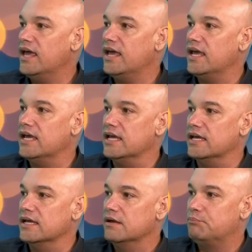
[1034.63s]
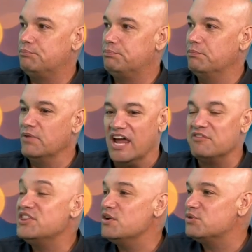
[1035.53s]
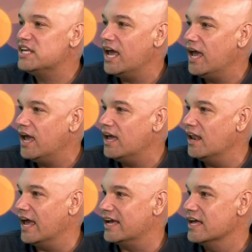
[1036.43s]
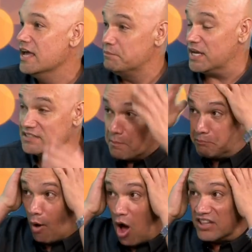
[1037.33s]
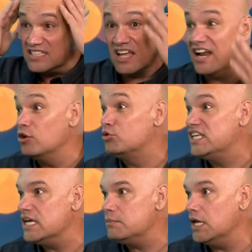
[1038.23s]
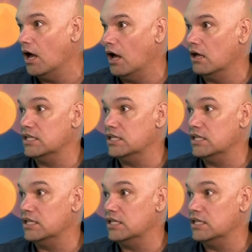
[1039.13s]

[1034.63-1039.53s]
hey, everything okay? Everything okay? Like, because I'm bald, they thought I had leukemia. I